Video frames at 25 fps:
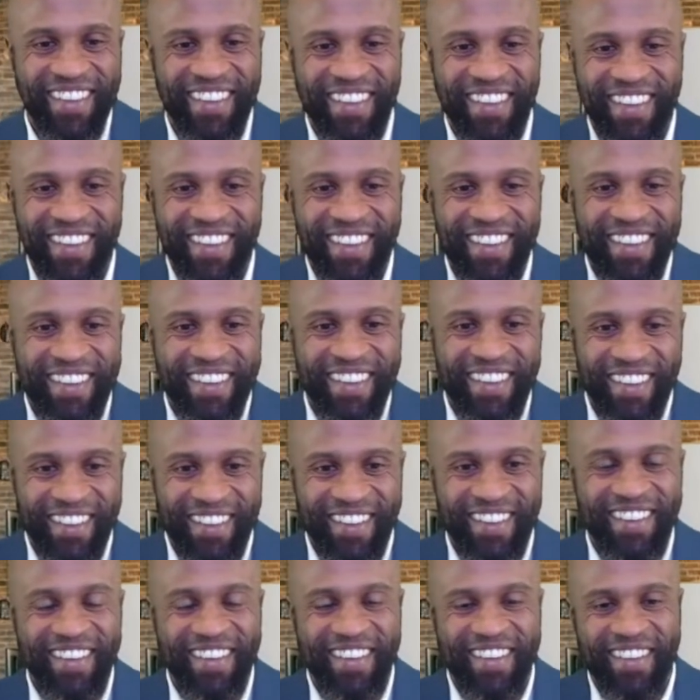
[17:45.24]

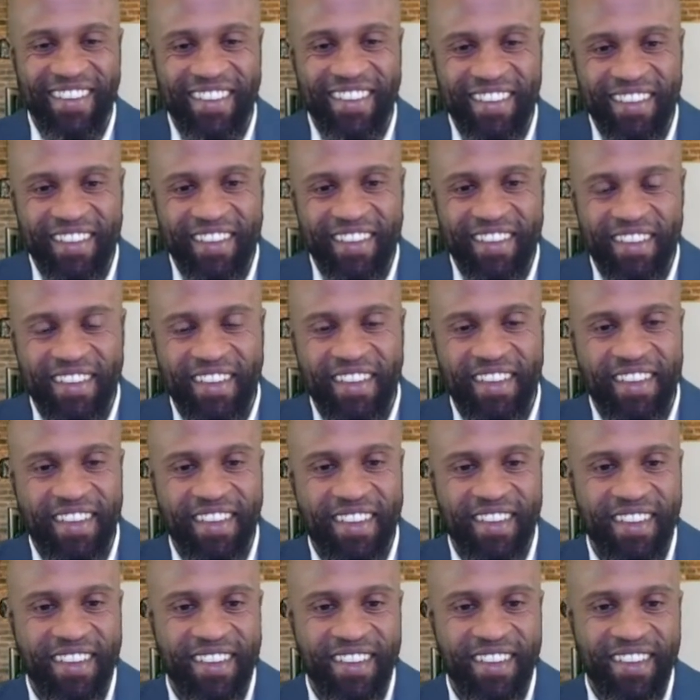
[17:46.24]

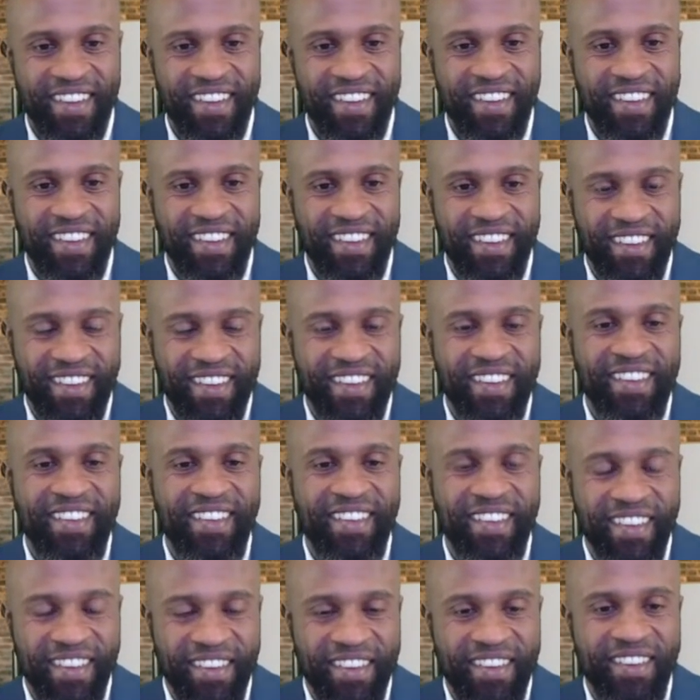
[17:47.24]

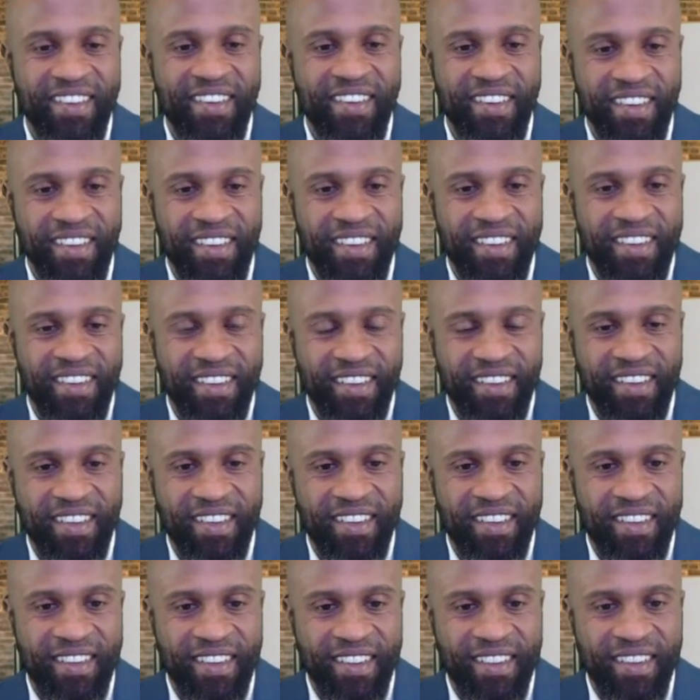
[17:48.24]

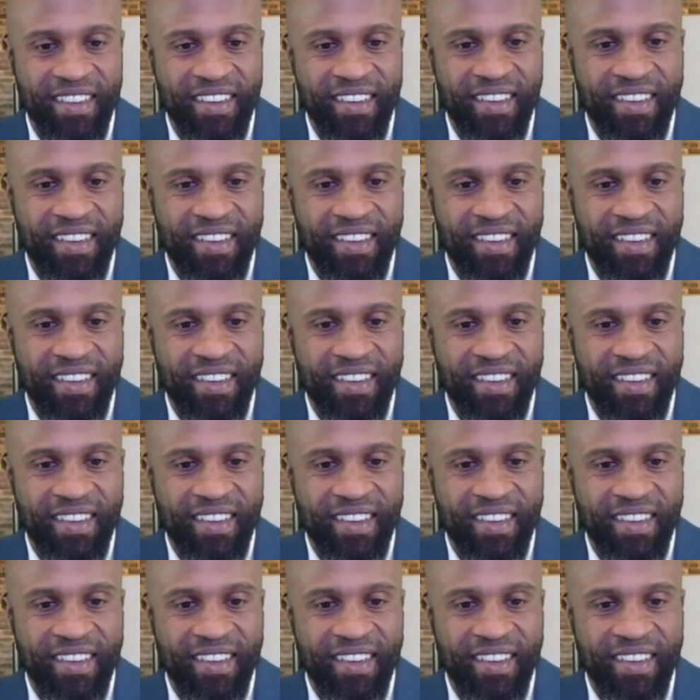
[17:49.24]
(silent)